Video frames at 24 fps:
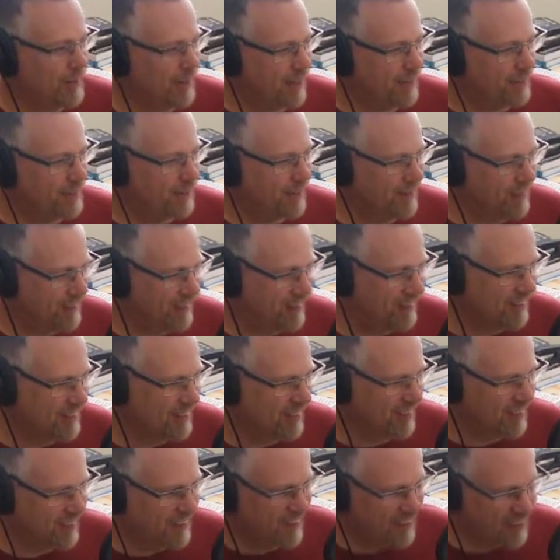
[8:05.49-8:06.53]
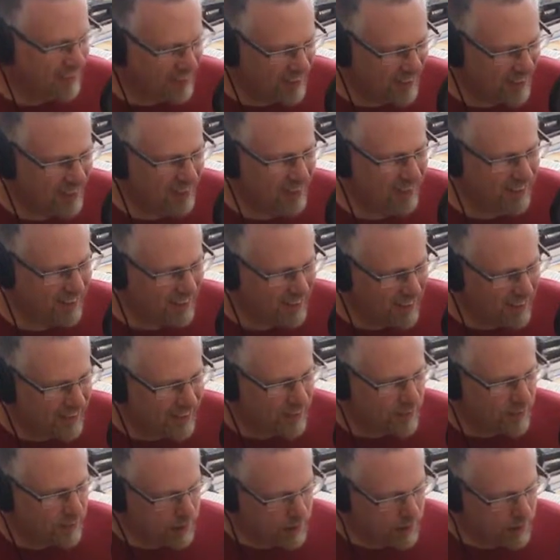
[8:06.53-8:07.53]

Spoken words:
Why would you use paper and pencil on this stuff?